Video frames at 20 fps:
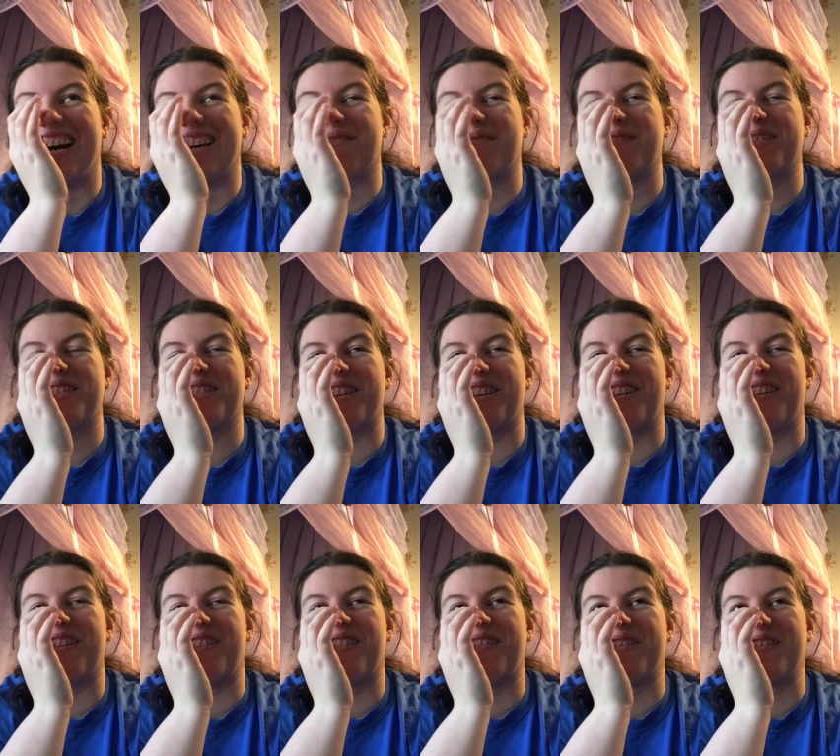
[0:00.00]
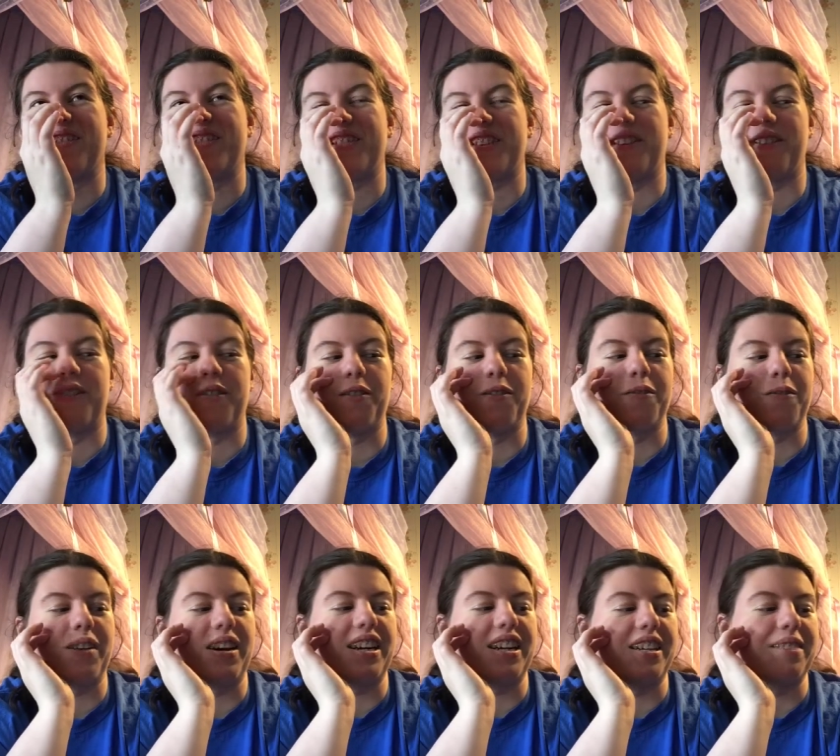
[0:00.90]
I am so, so
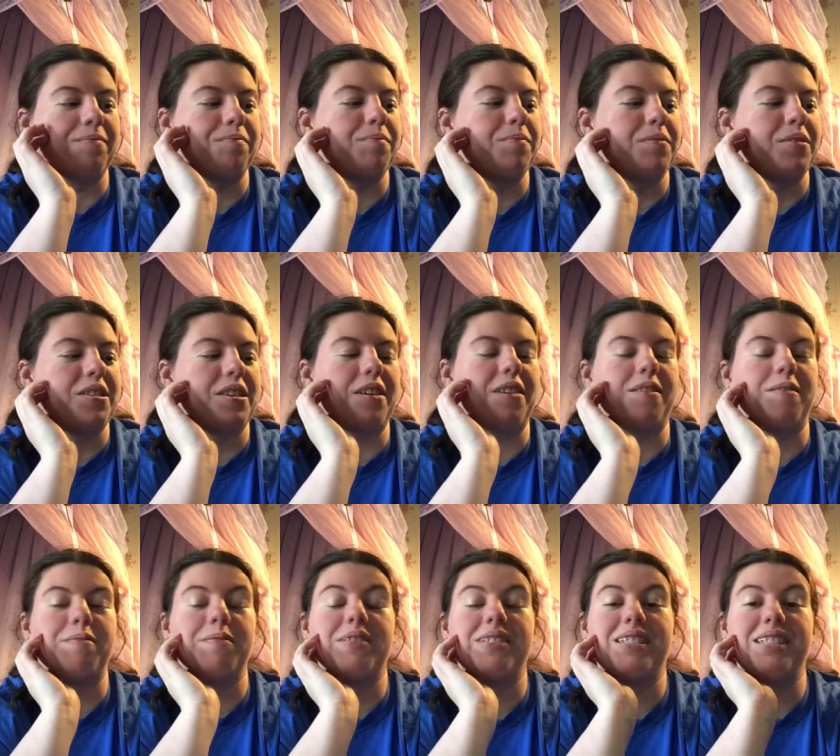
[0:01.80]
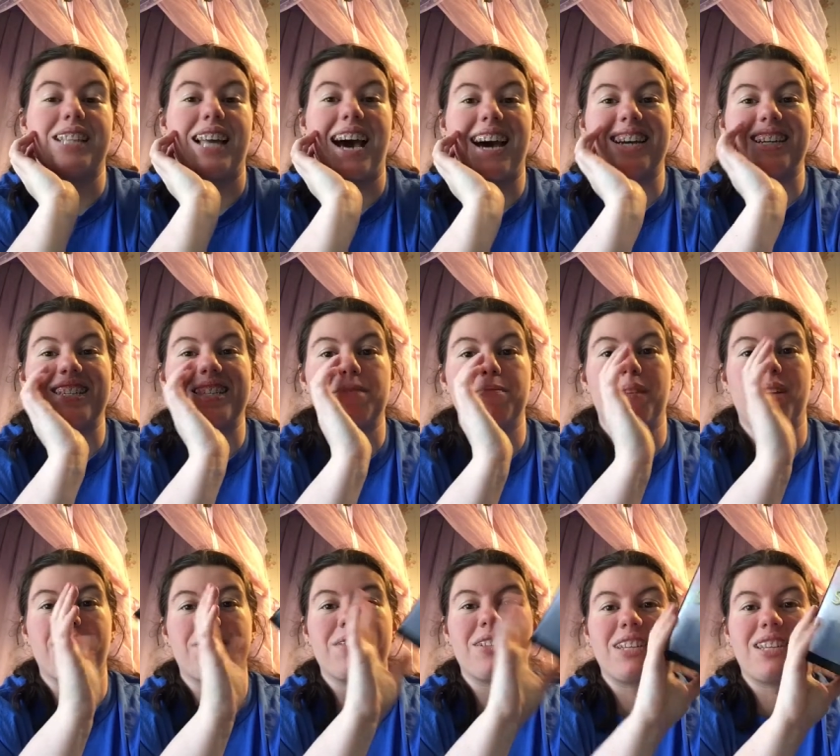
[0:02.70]
ready. So that is
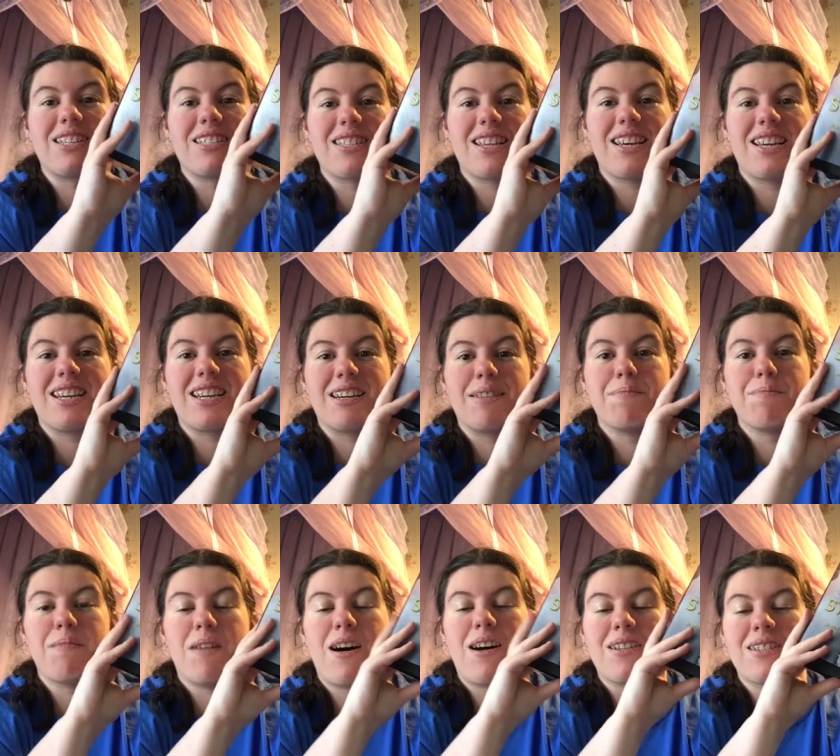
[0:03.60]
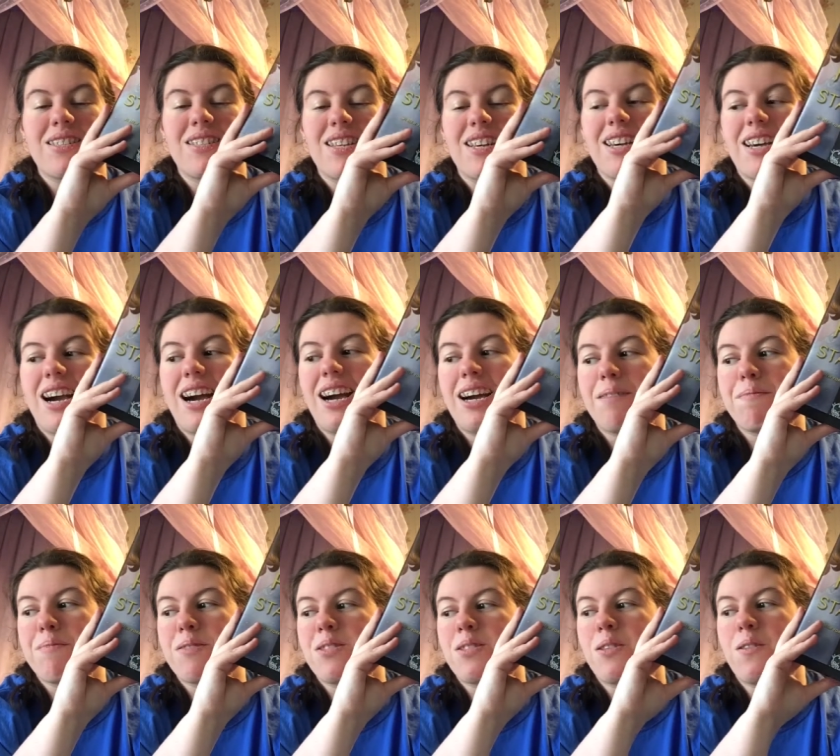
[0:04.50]
my really exciting unboxing.
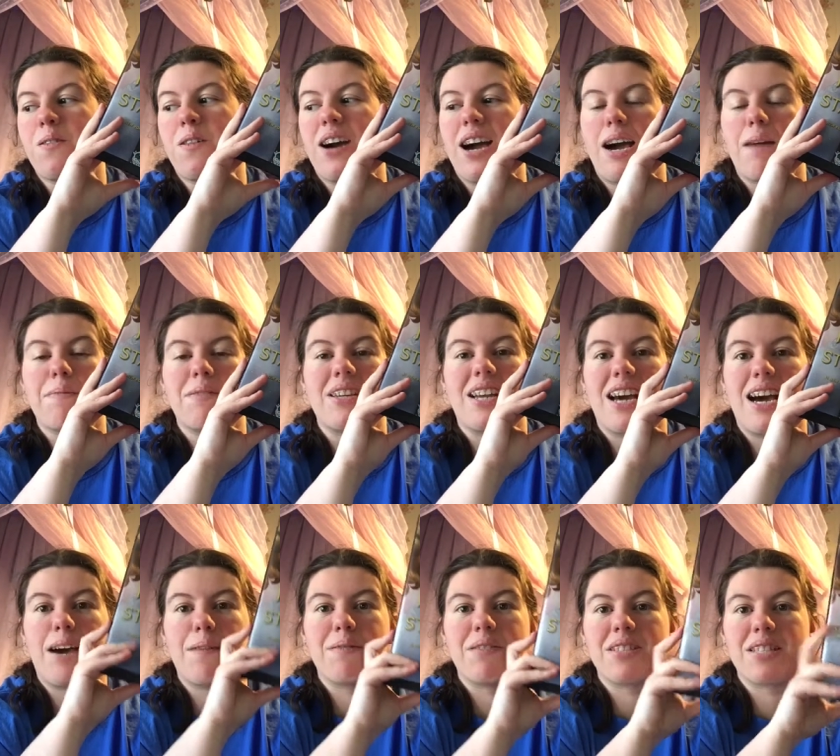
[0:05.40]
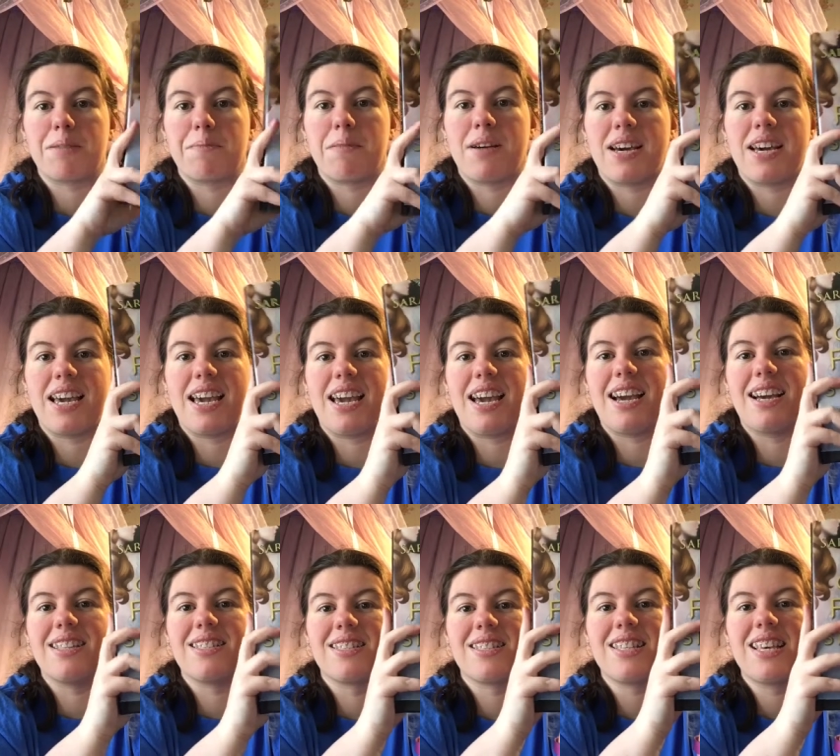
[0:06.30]
I'm so happy to have this in my
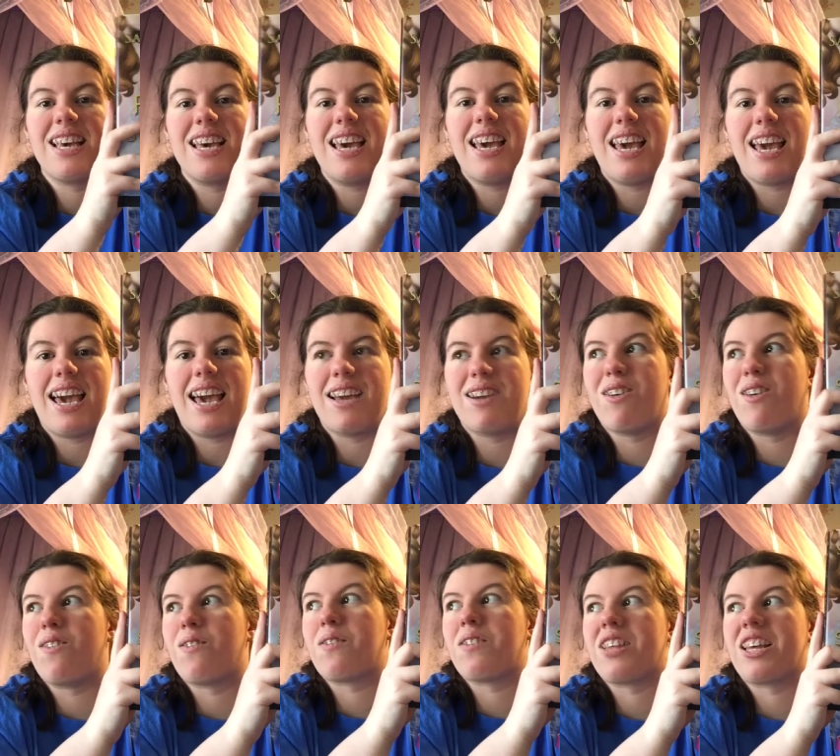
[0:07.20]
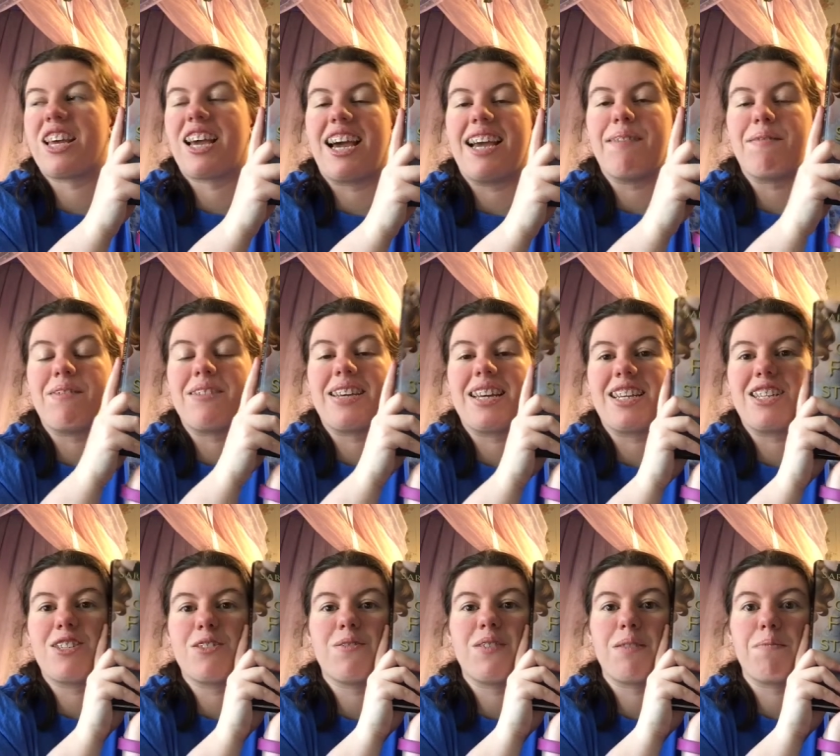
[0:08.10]
hands and hopefully I will
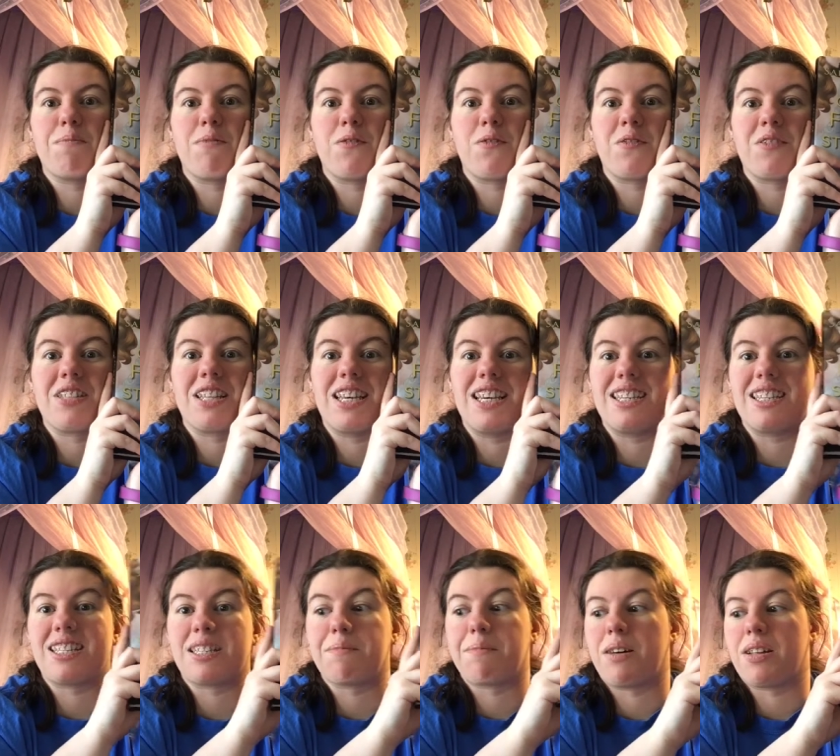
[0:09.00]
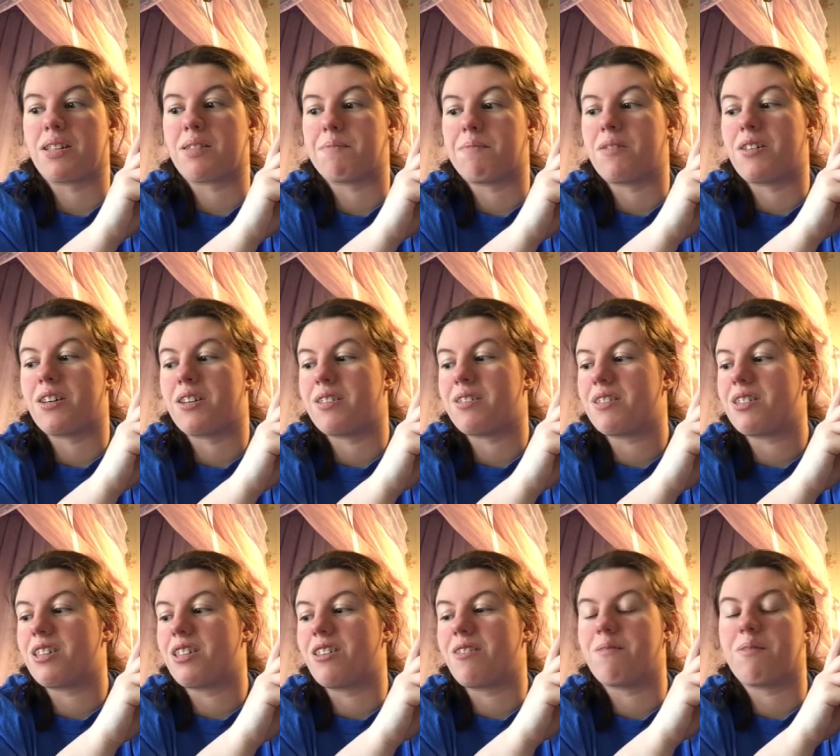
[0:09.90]
get to it before the end of the month, but,
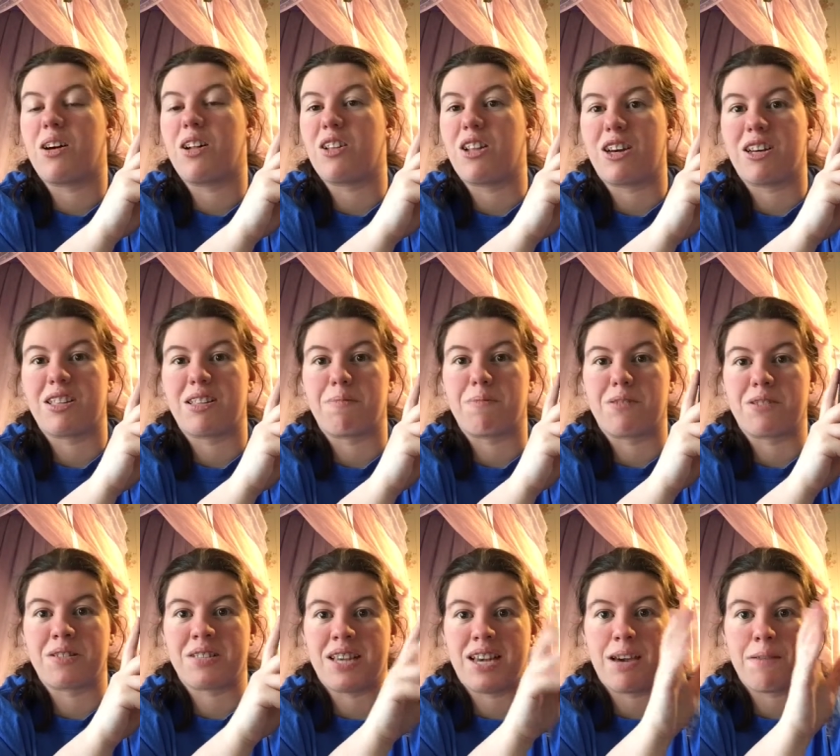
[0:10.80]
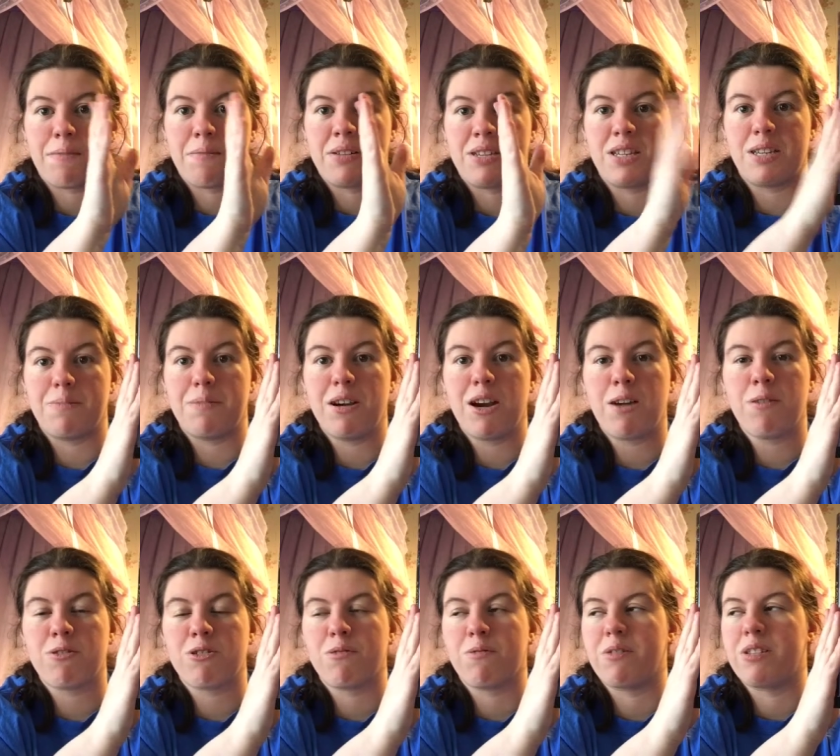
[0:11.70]
you know, a lot of the books I have in my
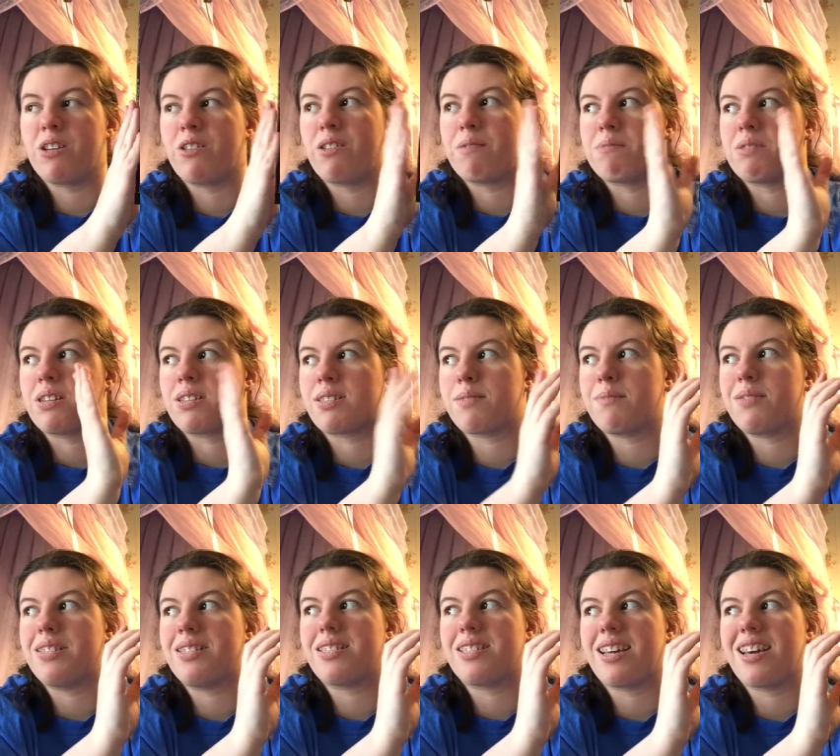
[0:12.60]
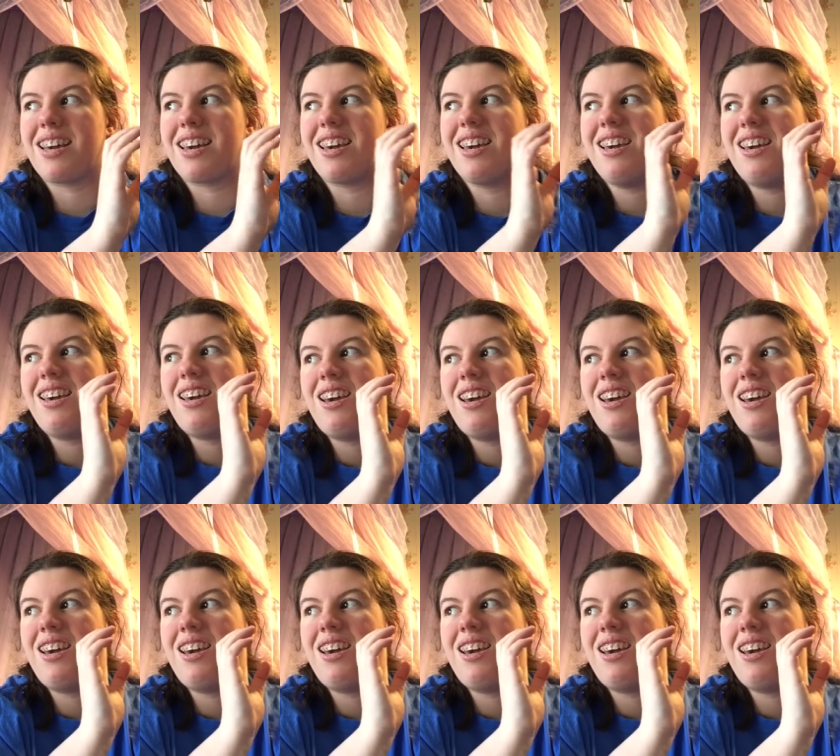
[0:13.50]
TBR, which will be going up next Wednesday,